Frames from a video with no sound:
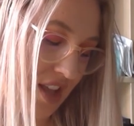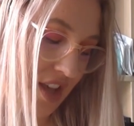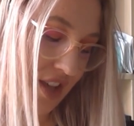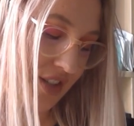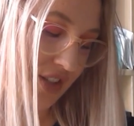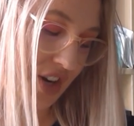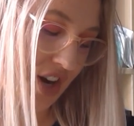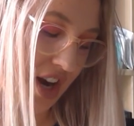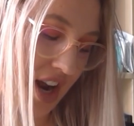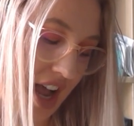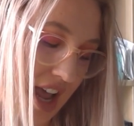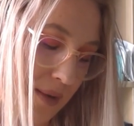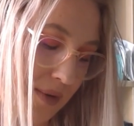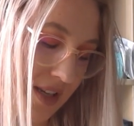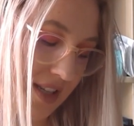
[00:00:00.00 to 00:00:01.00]
So
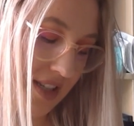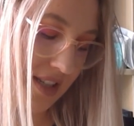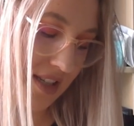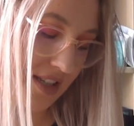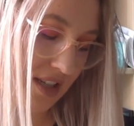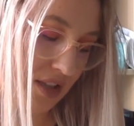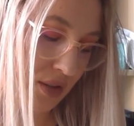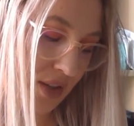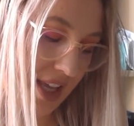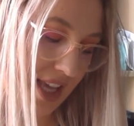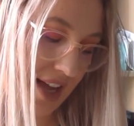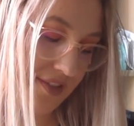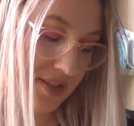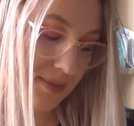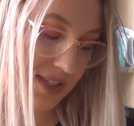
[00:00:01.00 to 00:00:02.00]
I was looking
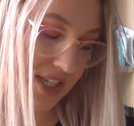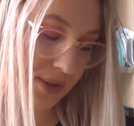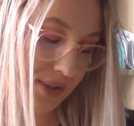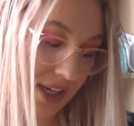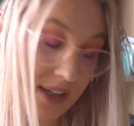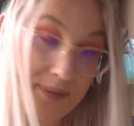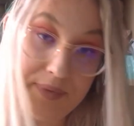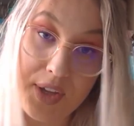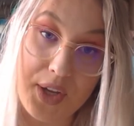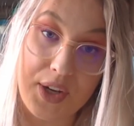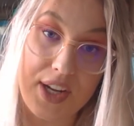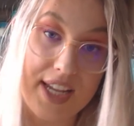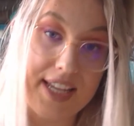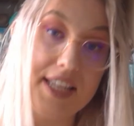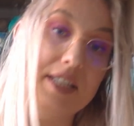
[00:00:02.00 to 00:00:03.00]
after Matilda, who
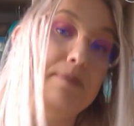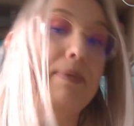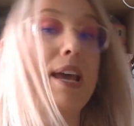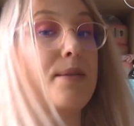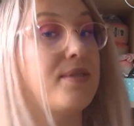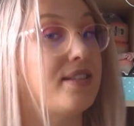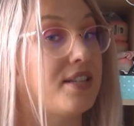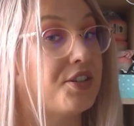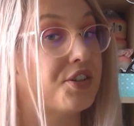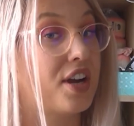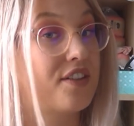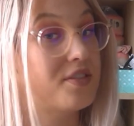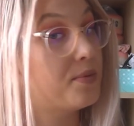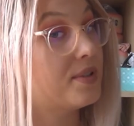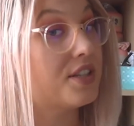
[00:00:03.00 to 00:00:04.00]
is Baby
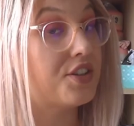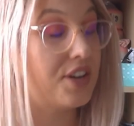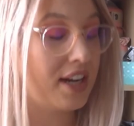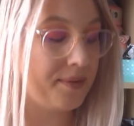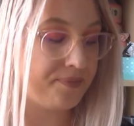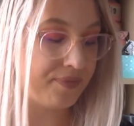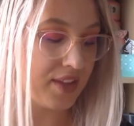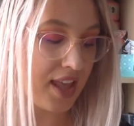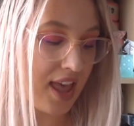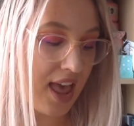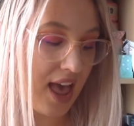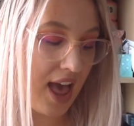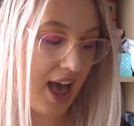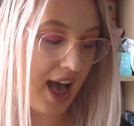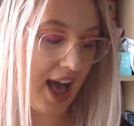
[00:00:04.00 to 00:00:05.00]
Stitchcraft and Wizardry.
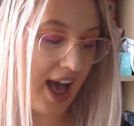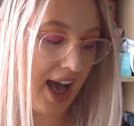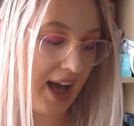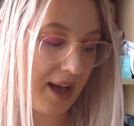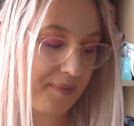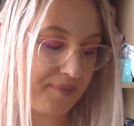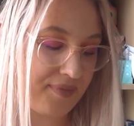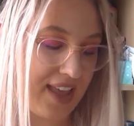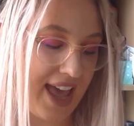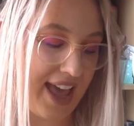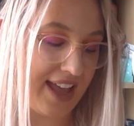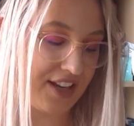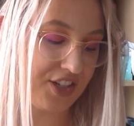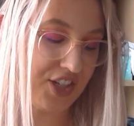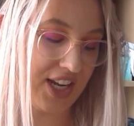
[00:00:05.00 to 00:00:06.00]

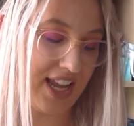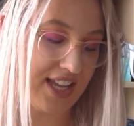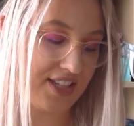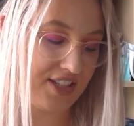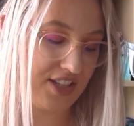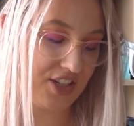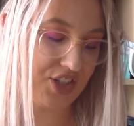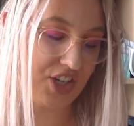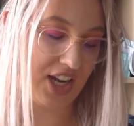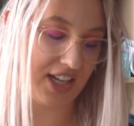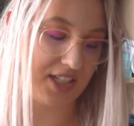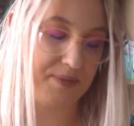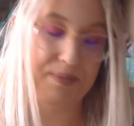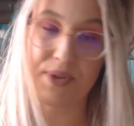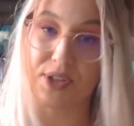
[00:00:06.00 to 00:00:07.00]
And she is
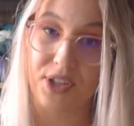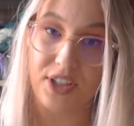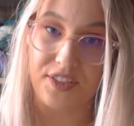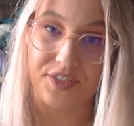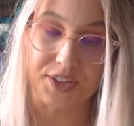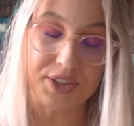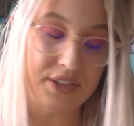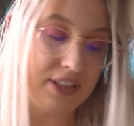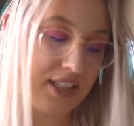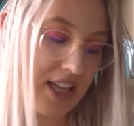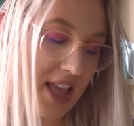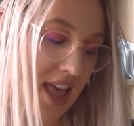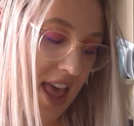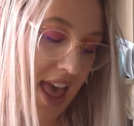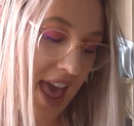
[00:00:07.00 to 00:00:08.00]
just beautiful.
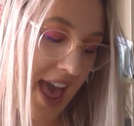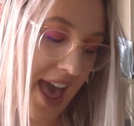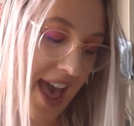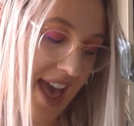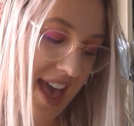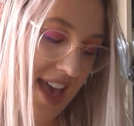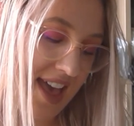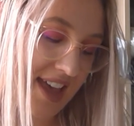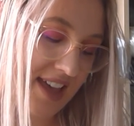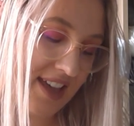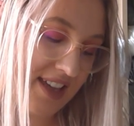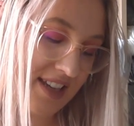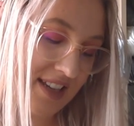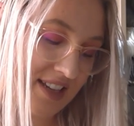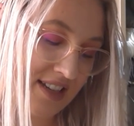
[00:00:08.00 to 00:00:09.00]

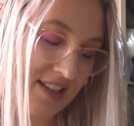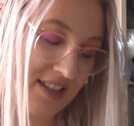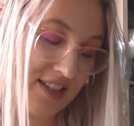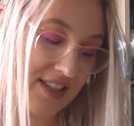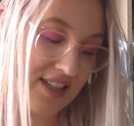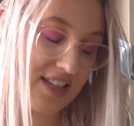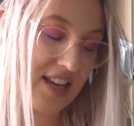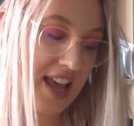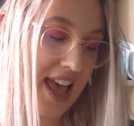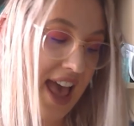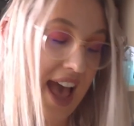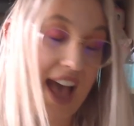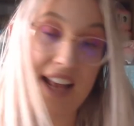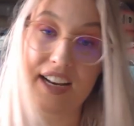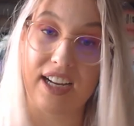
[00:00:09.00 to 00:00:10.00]
And
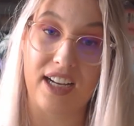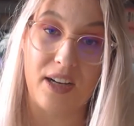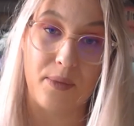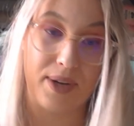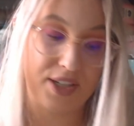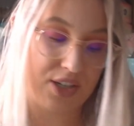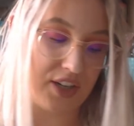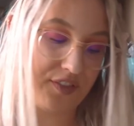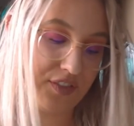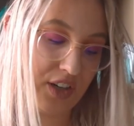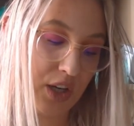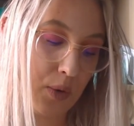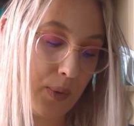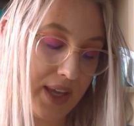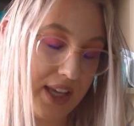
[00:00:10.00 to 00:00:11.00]
Anna went off for a
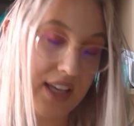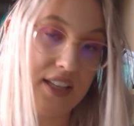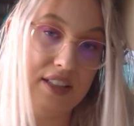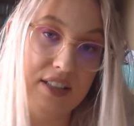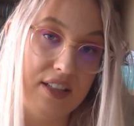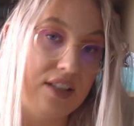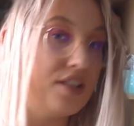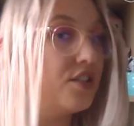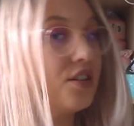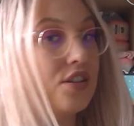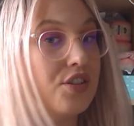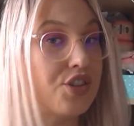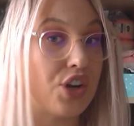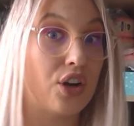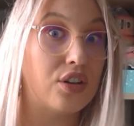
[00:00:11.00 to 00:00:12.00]
quick
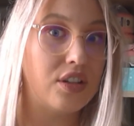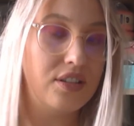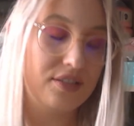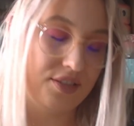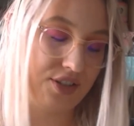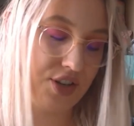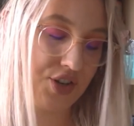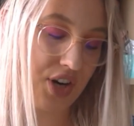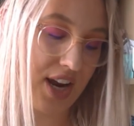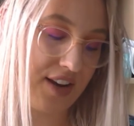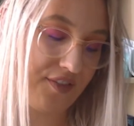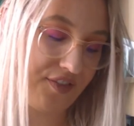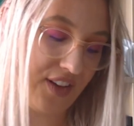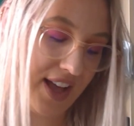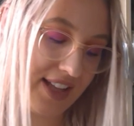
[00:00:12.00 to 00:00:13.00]
jog to try
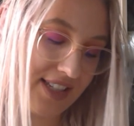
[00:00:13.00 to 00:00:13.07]
and find